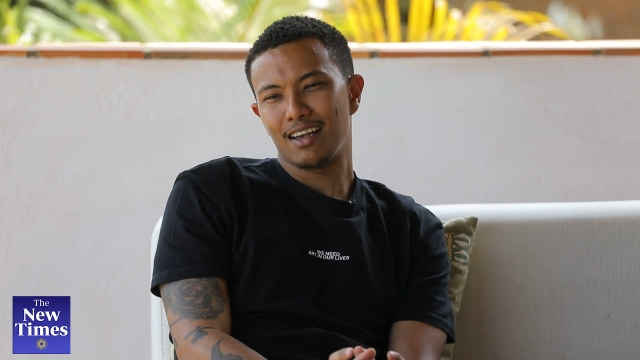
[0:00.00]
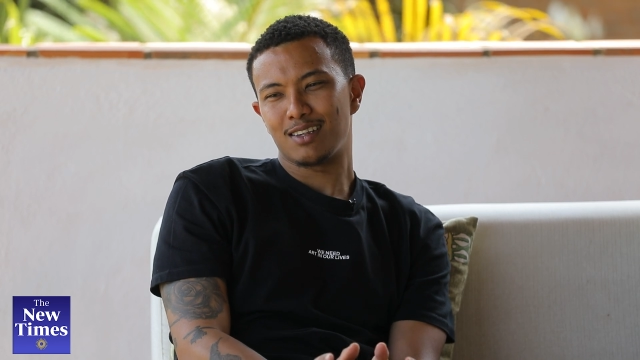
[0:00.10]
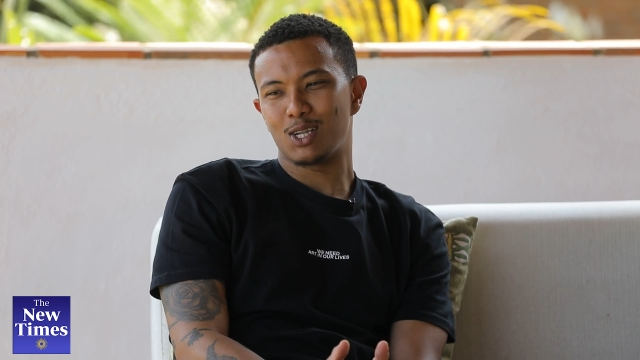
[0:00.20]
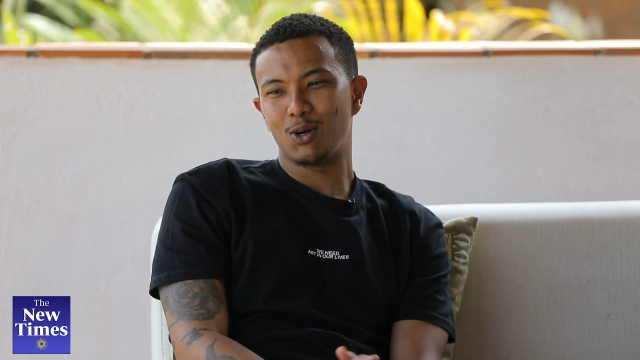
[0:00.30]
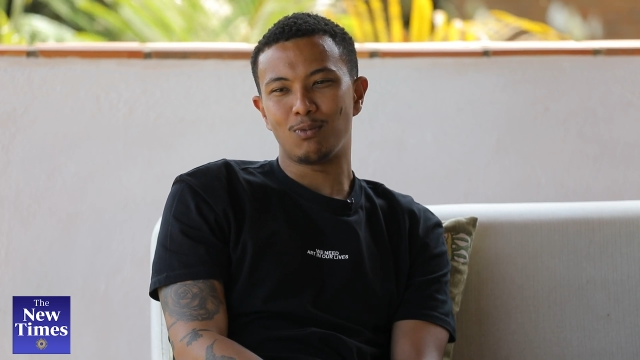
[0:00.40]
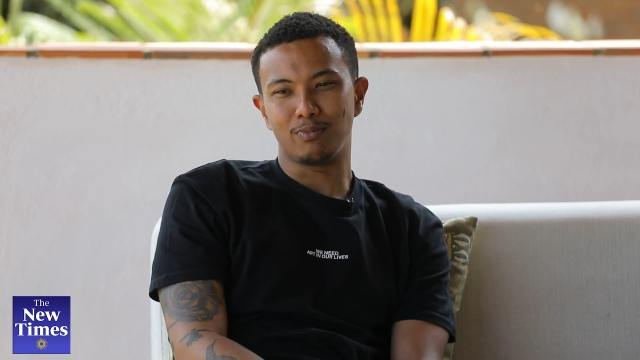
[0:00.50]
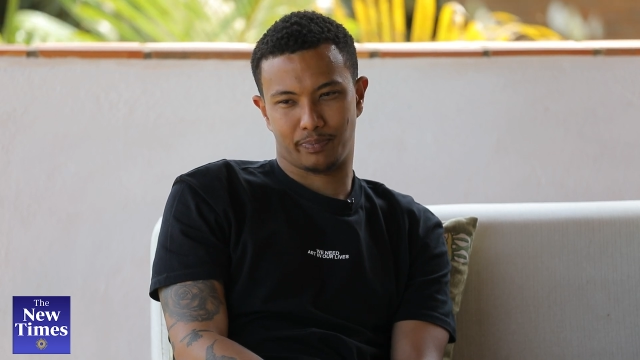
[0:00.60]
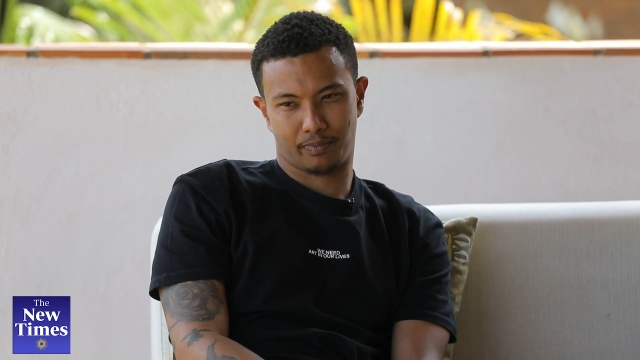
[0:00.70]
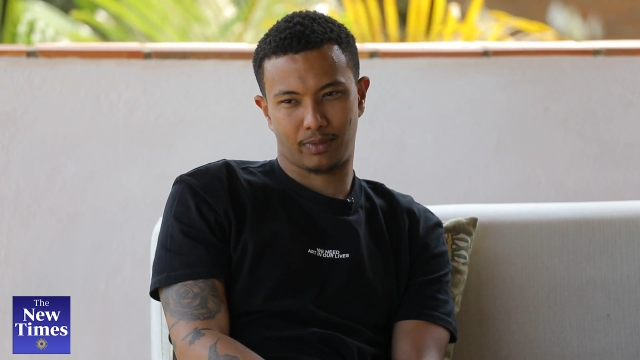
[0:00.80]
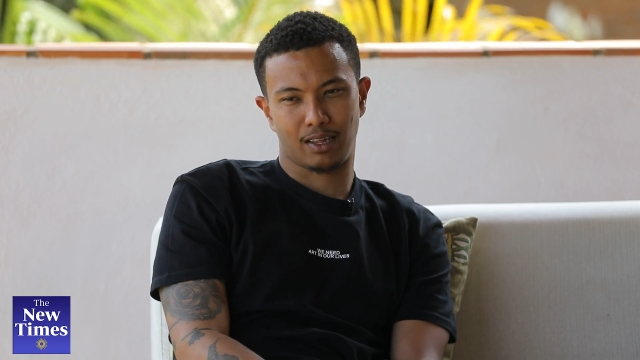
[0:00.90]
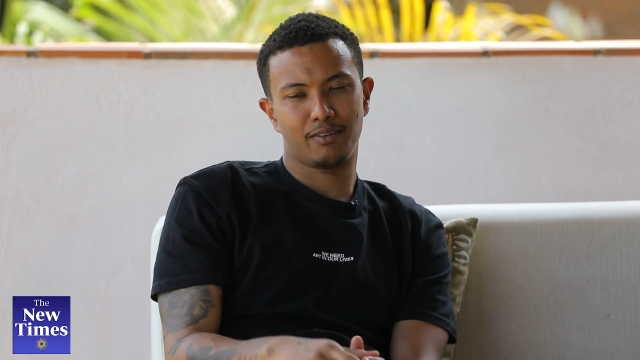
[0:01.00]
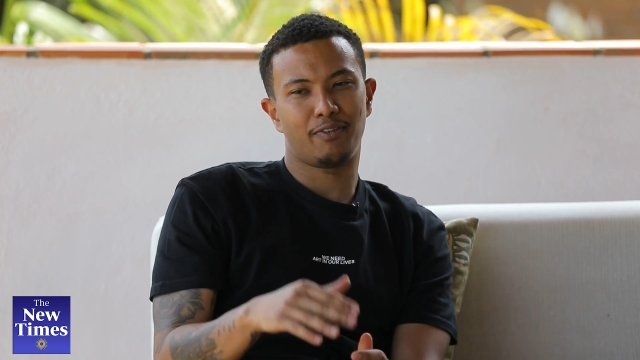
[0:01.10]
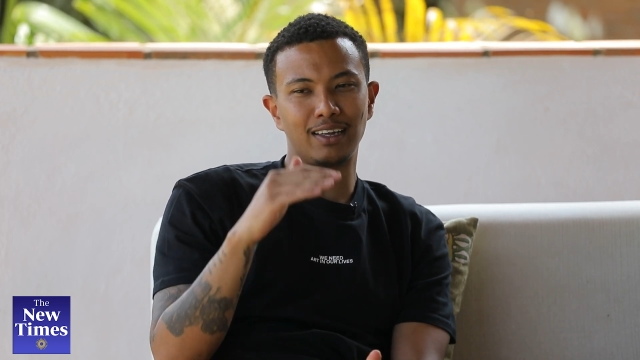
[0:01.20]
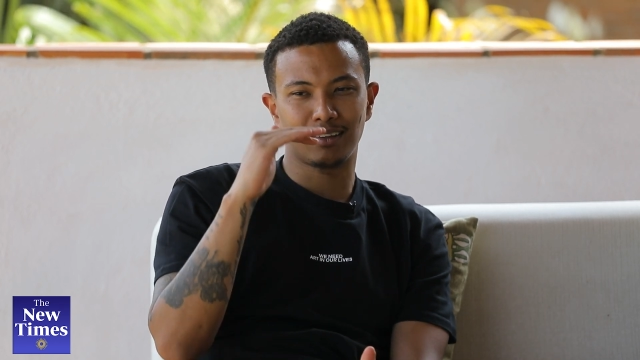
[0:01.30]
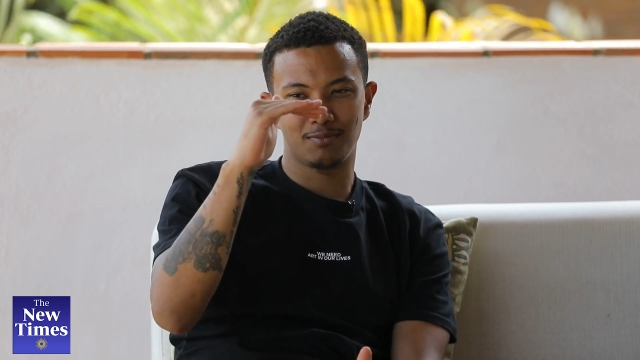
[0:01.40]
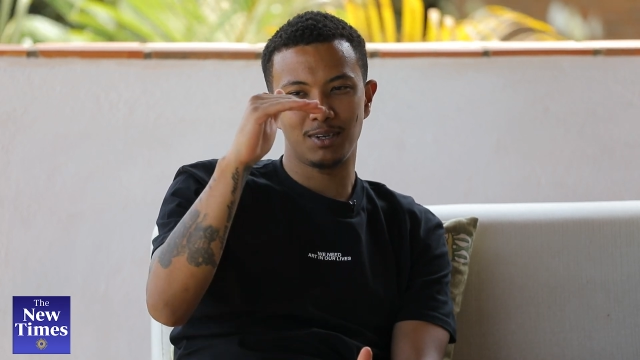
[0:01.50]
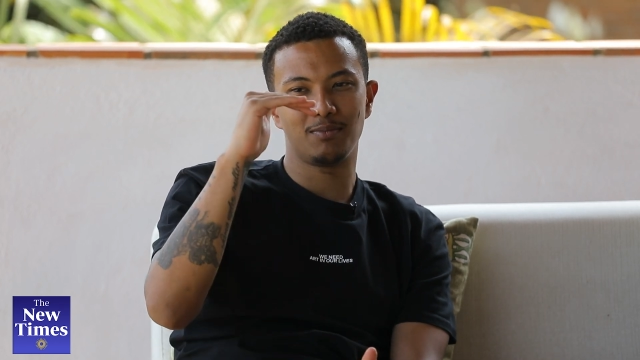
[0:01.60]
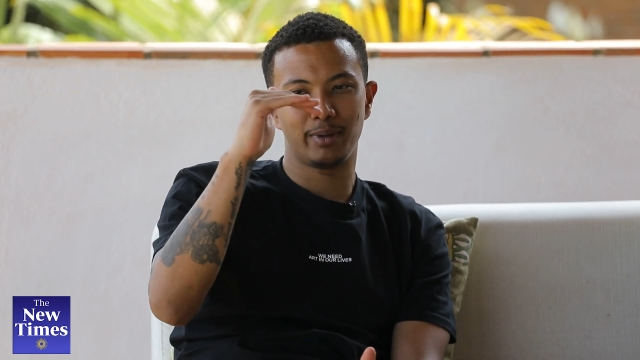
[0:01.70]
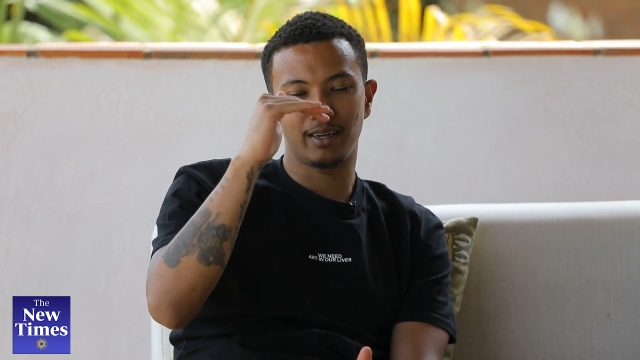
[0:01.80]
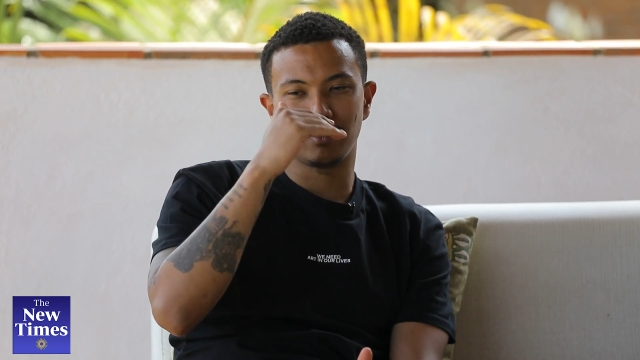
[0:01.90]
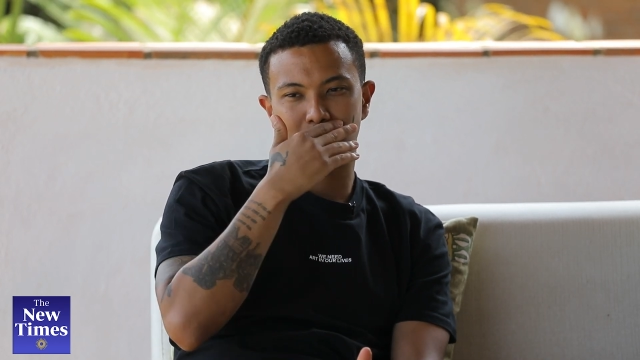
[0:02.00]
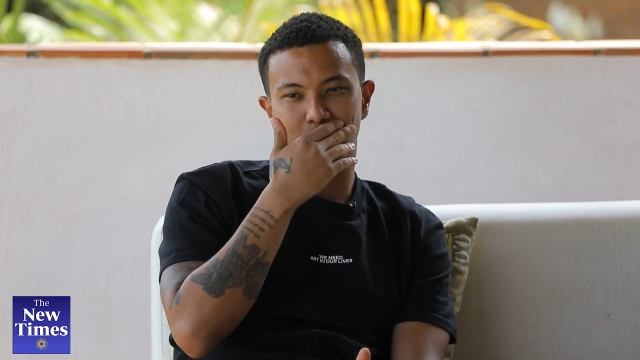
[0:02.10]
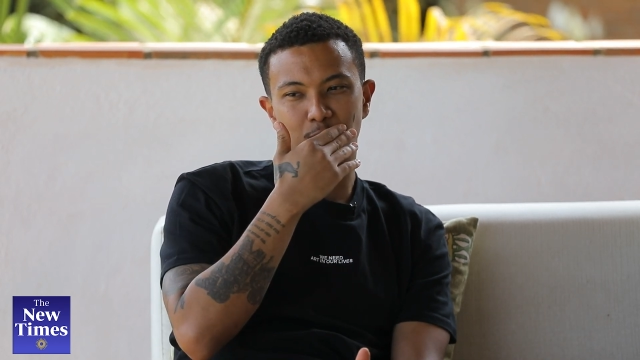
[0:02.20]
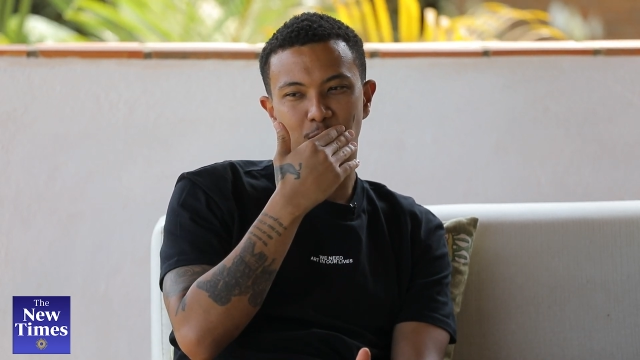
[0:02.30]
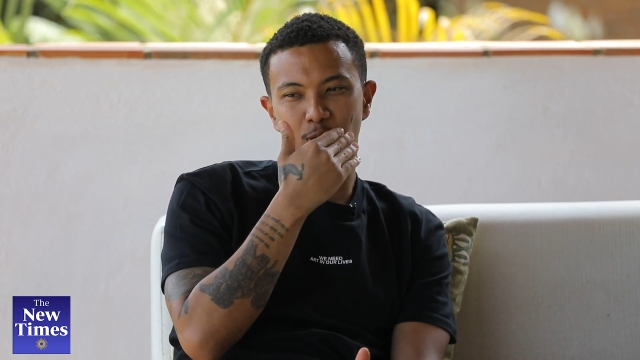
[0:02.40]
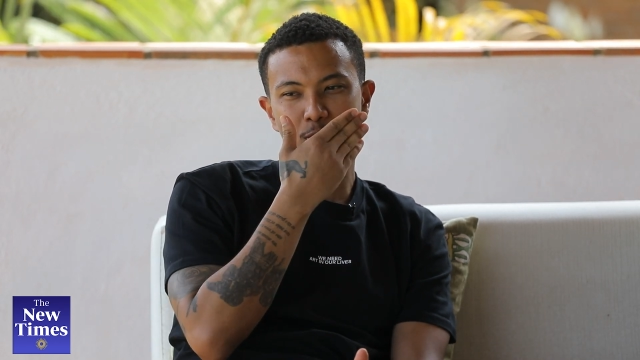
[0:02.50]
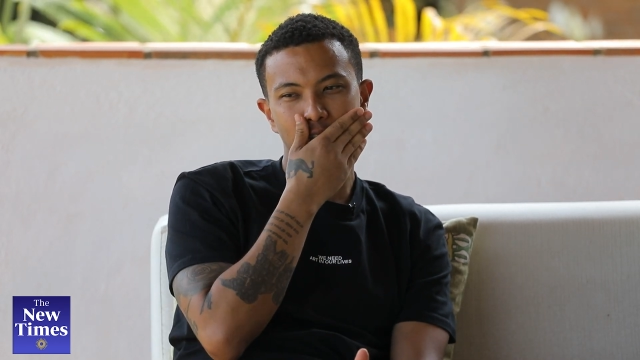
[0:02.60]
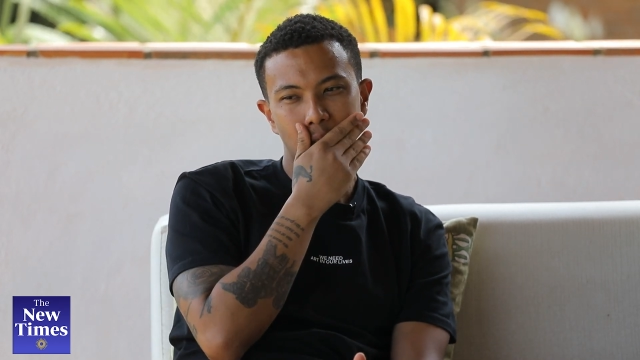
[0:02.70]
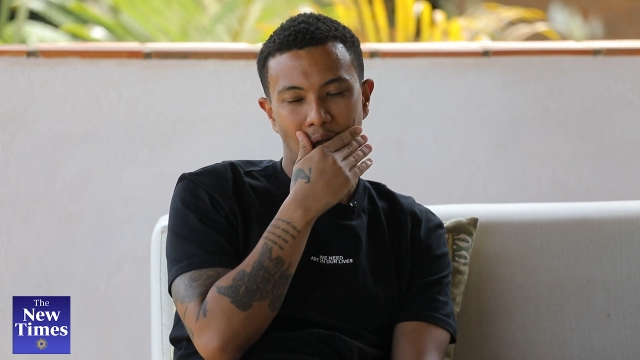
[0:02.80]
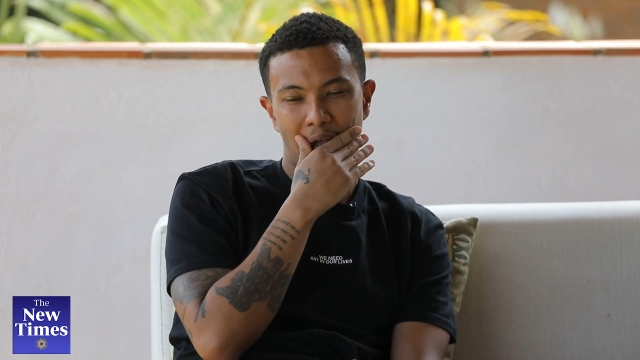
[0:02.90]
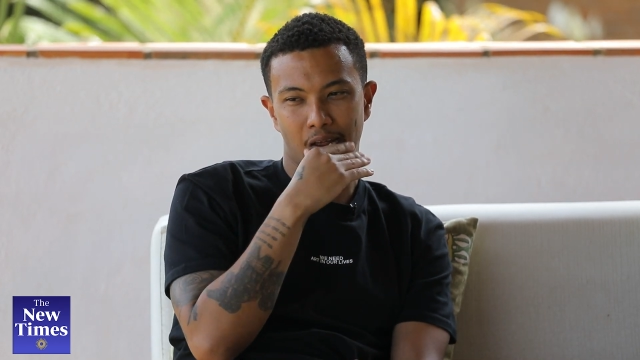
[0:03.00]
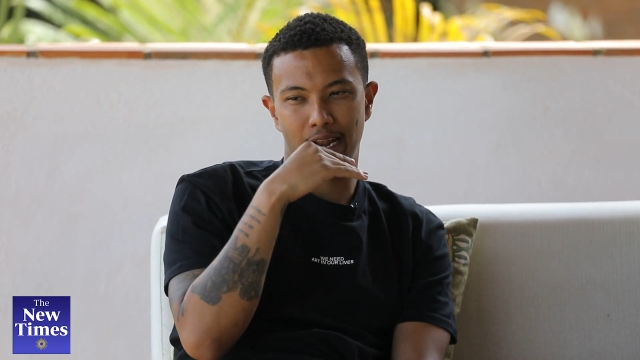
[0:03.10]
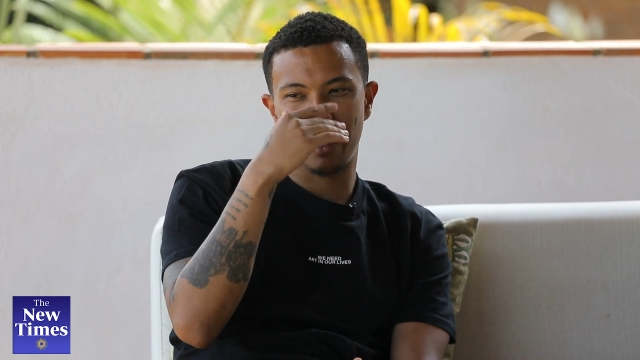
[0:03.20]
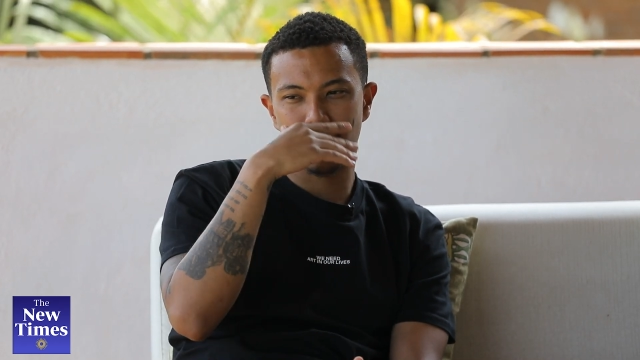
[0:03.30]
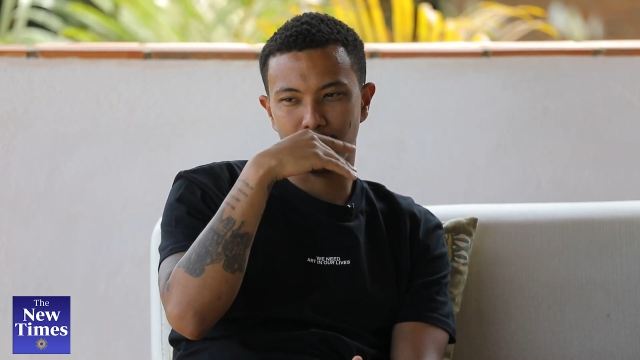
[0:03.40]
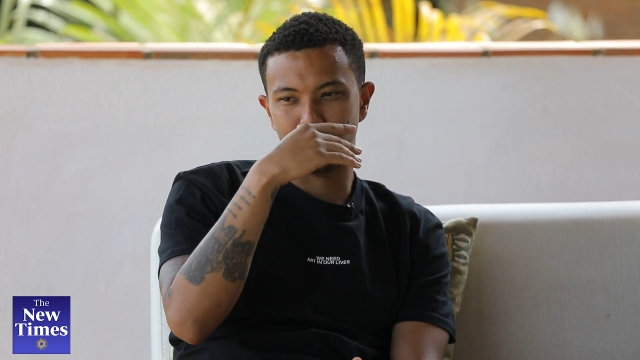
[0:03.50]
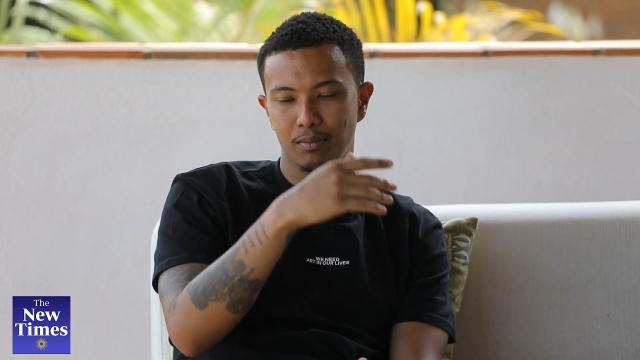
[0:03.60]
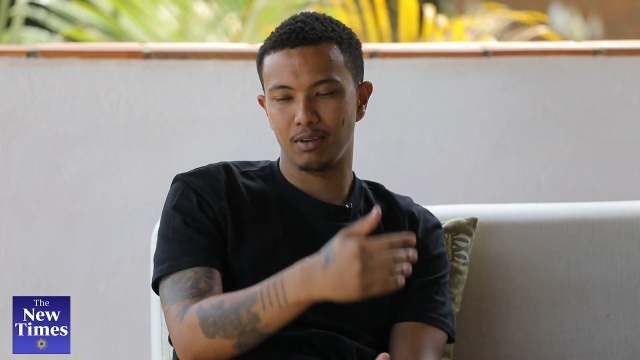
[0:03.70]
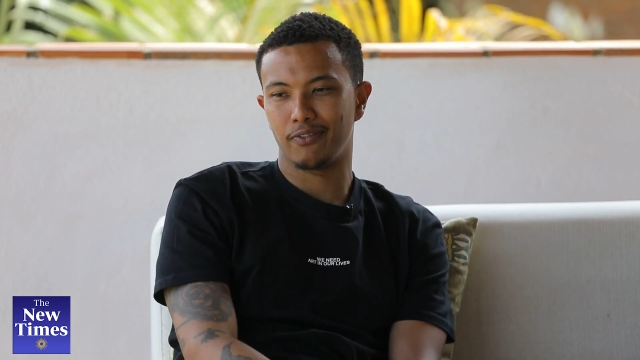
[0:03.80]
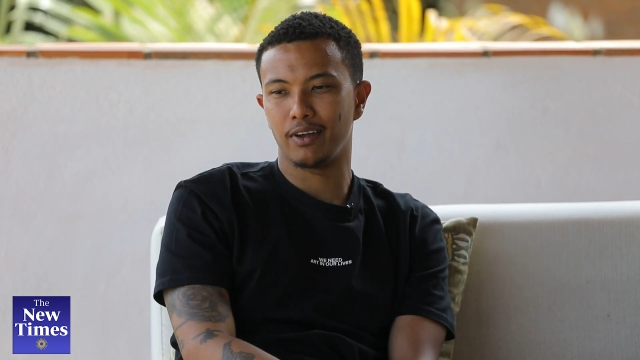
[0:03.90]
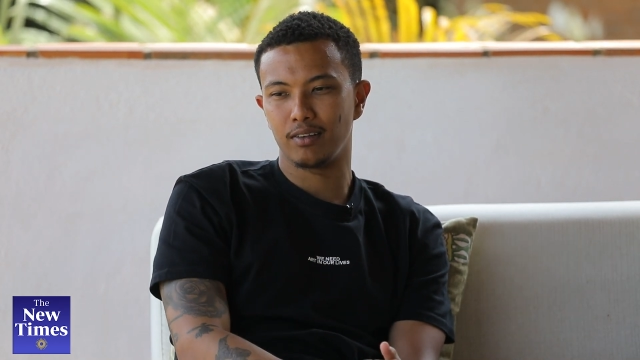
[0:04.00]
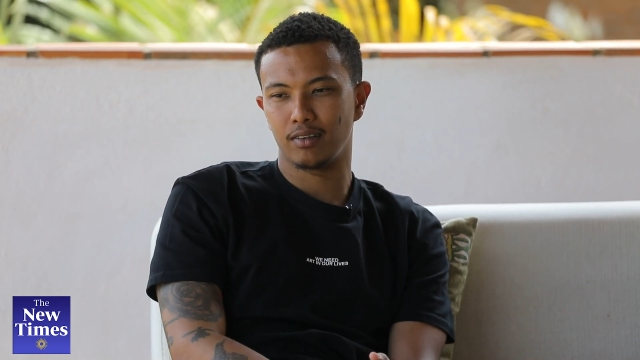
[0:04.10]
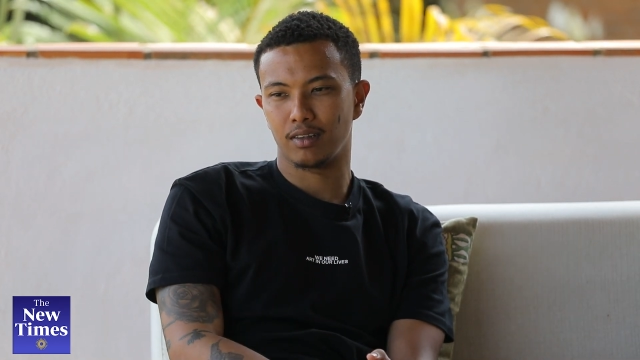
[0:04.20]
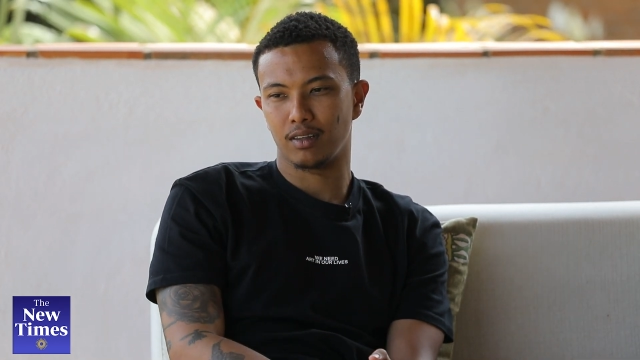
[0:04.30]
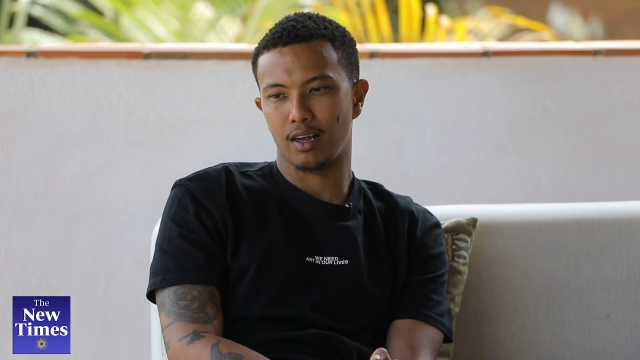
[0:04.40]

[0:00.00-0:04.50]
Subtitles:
So the fact of me being so short and I had a baby face,